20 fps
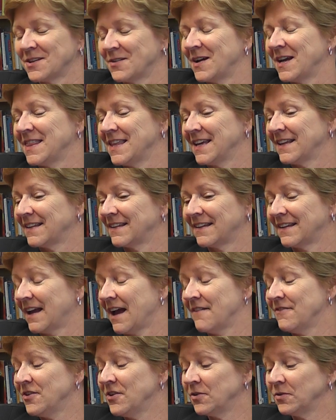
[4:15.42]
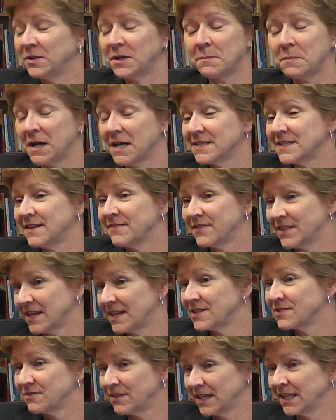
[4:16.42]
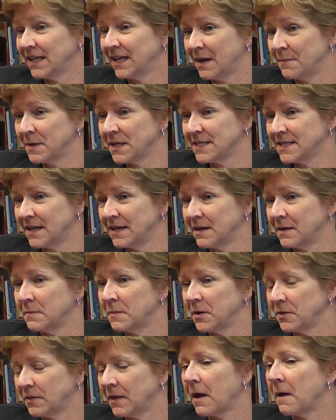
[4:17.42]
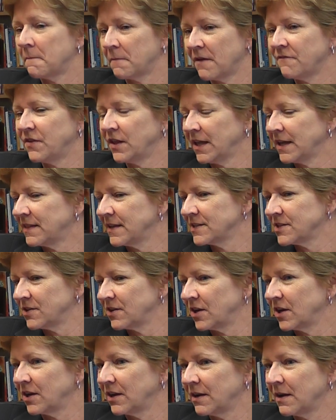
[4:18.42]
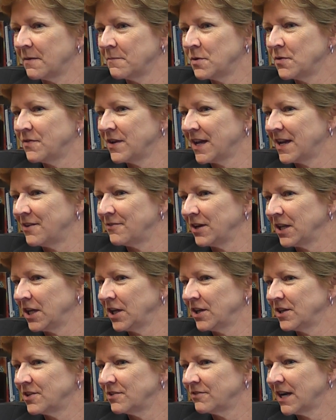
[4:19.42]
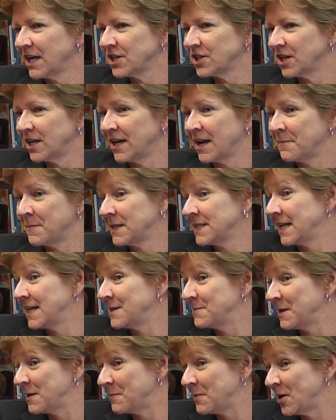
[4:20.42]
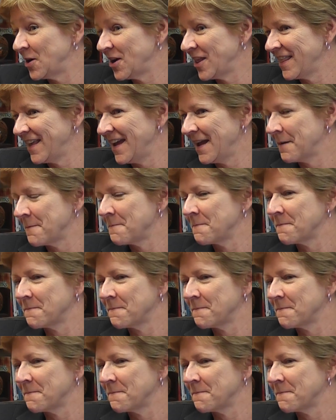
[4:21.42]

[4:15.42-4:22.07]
I think I've heard only positive things really, and I'm excited about that. I feel like things are moving in a really good direction. I'm excited to be a part of that.